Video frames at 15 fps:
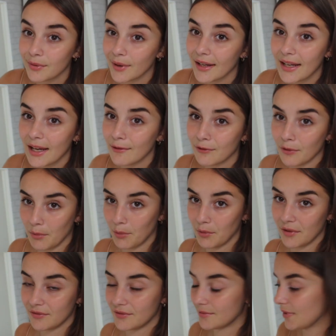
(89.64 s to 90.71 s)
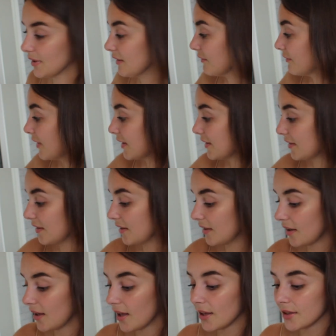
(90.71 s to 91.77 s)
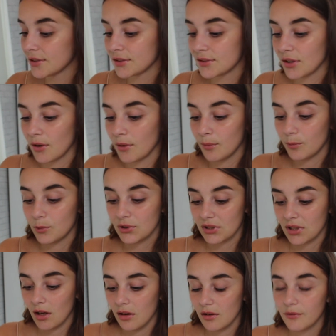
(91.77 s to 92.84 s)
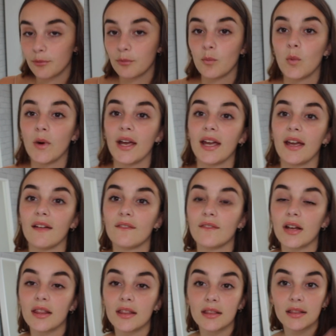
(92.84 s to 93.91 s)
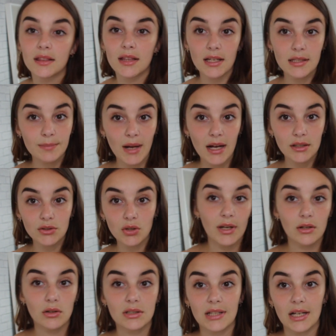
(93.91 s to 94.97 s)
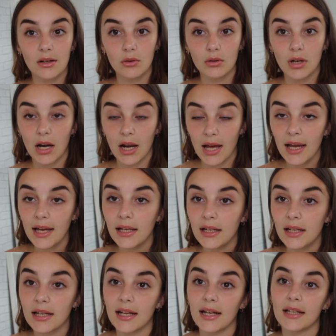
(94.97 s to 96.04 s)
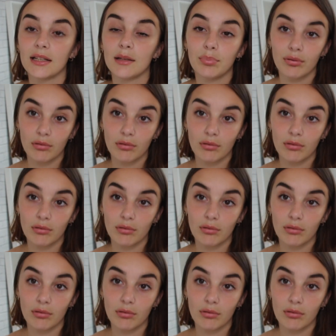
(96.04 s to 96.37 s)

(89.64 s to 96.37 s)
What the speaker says: of where it came from, I would have disinfected it. So we'll start off with this black toy. Looks like online, and the